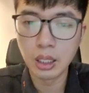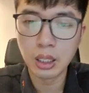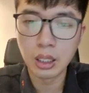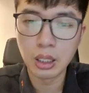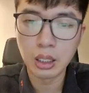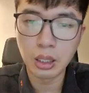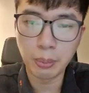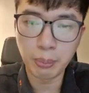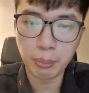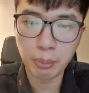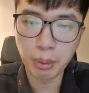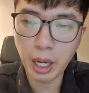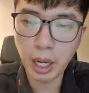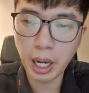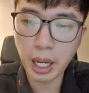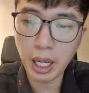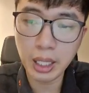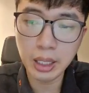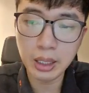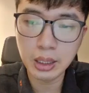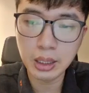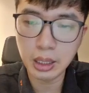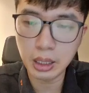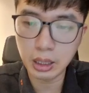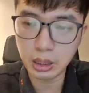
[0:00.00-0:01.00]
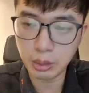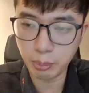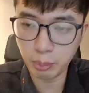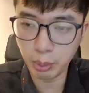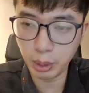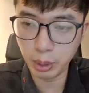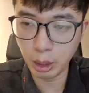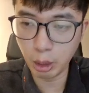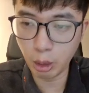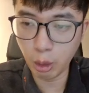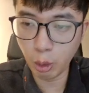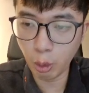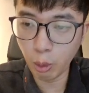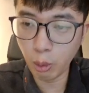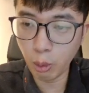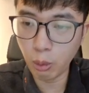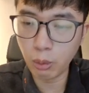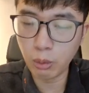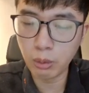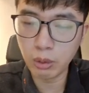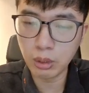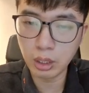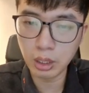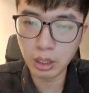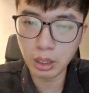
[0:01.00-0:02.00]
the price is
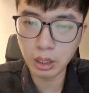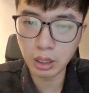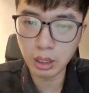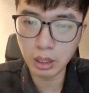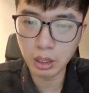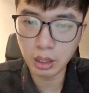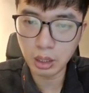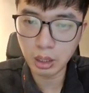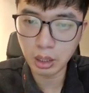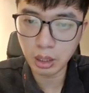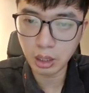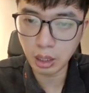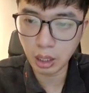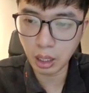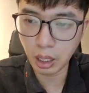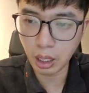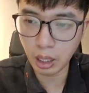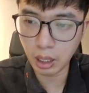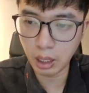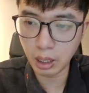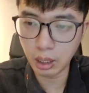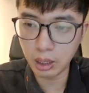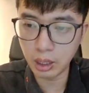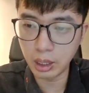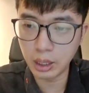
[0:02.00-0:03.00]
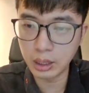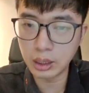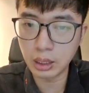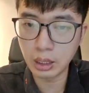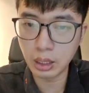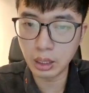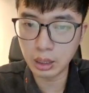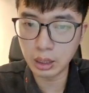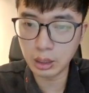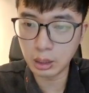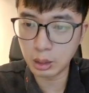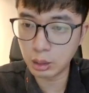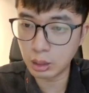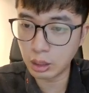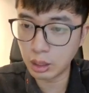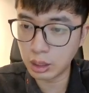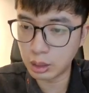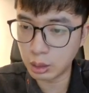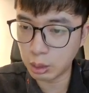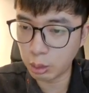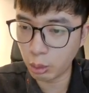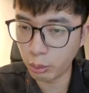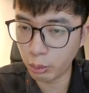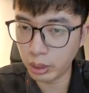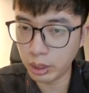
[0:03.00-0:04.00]
below, is
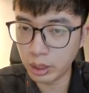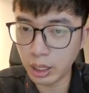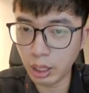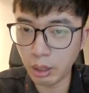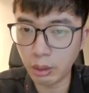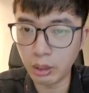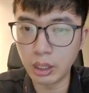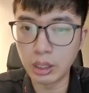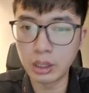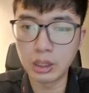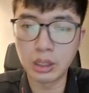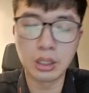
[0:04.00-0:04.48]
slowing down.